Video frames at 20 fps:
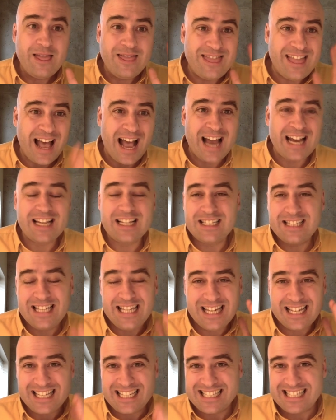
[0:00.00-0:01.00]
That is
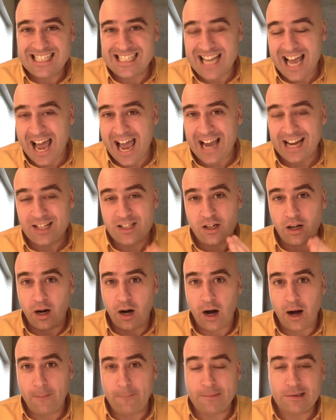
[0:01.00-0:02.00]
the exact
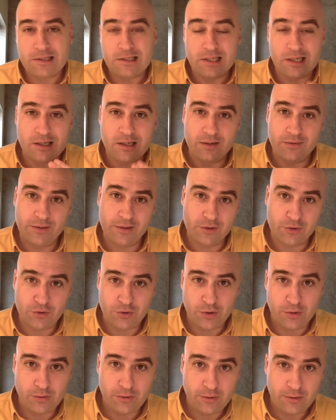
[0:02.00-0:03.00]
opposite of the
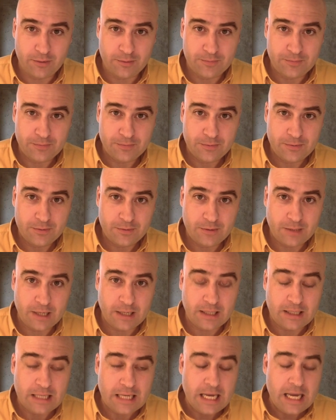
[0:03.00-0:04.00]
truth,
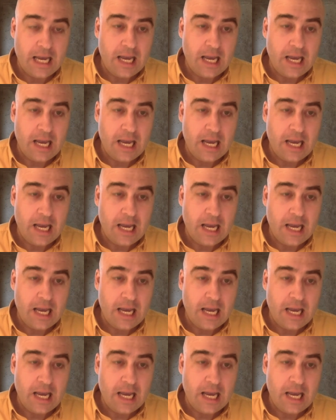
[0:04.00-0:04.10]
right?